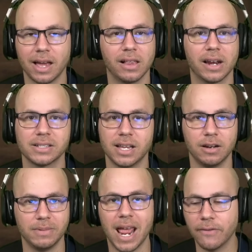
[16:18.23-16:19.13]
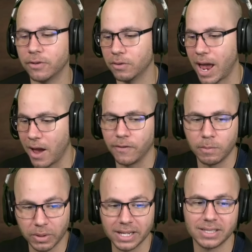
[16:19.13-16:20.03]
out of stadium. Never, ever
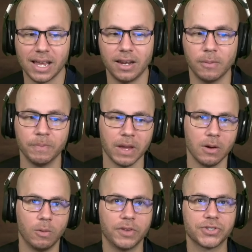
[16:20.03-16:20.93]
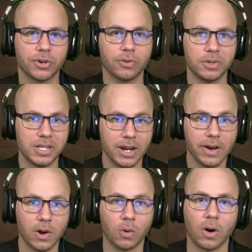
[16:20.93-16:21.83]
play stadium when the circle is near
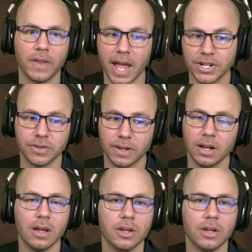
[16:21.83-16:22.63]
it or on the edge of it.